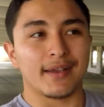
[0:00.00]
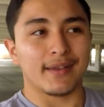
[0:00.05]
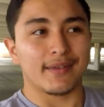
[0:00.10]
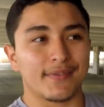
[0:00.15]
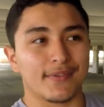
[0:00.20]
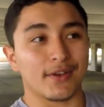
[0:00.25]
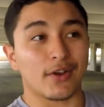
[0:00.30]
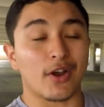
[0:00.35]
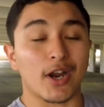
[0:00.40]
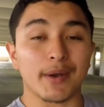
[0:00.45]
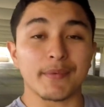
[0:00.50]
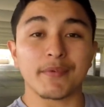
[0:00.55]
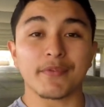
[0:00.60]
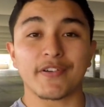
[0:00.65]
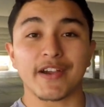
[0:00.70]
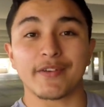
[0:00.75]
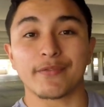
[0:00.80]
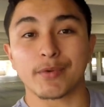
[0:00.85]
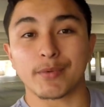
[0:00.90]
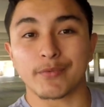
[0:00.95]
the carbon
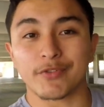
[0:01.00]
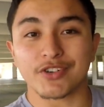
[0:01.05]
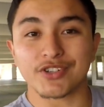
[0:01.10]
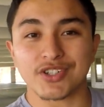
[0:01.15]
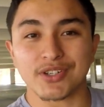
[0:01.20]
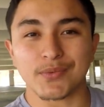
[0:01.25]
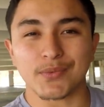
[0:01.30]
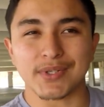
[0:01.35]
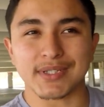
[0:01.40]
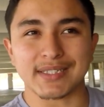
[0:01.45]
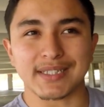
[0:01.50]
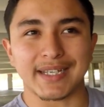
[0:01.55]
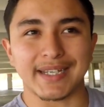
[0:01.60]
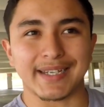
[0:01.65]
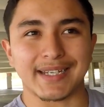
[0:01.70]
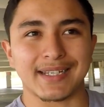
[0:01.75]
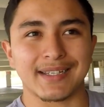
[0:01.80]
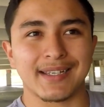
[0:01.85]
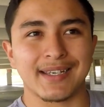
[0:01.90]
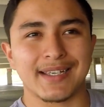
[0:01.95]
fiber version was
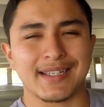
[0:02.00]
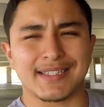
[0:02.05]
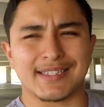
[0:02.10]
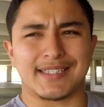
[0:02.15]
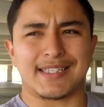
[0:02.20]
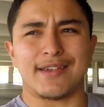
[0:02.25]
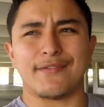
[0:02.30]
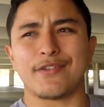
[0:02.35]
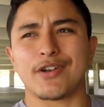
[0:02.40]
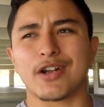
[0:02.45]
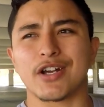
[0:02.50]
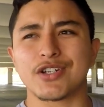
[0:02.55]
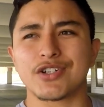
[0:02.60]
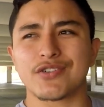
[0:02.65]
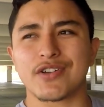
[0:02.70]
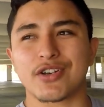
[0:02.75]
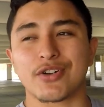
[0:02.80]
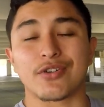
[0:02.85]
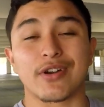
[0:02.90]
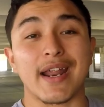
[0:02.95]
like
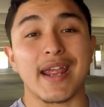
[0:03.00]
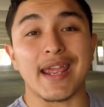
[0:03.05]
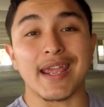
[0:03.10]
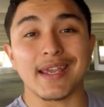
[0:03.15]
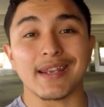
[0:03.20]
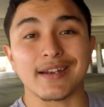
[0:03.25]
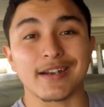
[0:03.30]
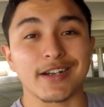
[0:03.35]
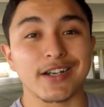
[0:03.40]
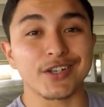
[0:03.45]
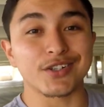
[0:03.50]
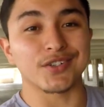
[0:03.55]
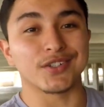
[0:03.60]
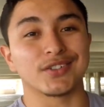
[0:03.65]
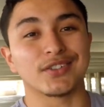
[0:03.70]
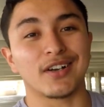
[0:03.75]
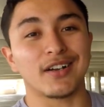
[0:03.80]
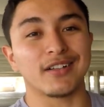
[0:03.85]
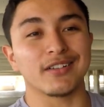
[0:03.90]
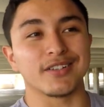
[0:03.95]
$700 or
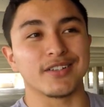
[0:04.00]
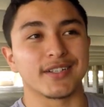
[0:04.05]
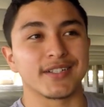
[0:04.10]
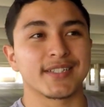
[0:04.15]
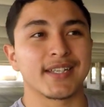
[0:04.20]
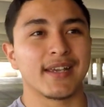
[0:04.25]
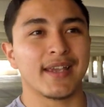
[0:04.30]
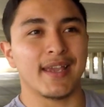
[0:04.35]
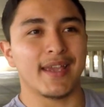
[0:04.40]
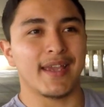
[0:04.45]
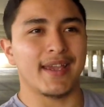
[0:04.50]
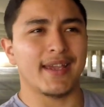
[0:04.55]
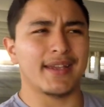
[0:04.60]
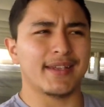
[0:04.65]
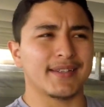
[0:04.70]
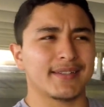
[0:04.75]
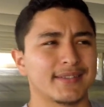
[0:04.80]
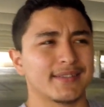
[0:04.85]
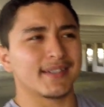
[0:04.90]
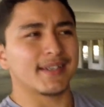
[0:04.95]
$800,
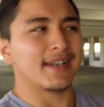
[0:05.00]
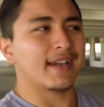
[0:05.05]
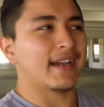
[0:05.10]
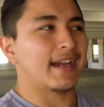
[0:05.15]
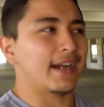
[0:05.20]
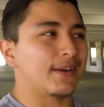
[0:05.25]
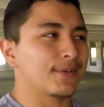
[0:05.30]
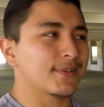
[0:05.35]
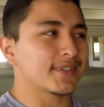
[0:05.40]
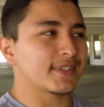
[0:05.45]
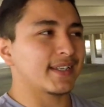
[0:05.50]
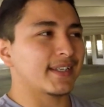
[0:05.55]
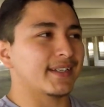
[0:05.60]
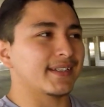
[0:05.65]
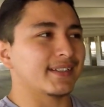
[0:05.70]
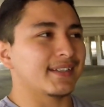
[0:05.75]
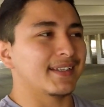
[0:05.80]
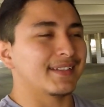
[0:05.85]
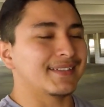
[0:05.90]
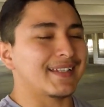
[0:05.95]
and I was
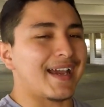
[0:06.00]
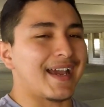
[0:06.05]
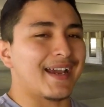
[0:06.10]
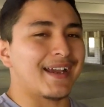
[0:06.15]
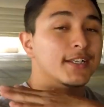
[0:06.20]
like, nah.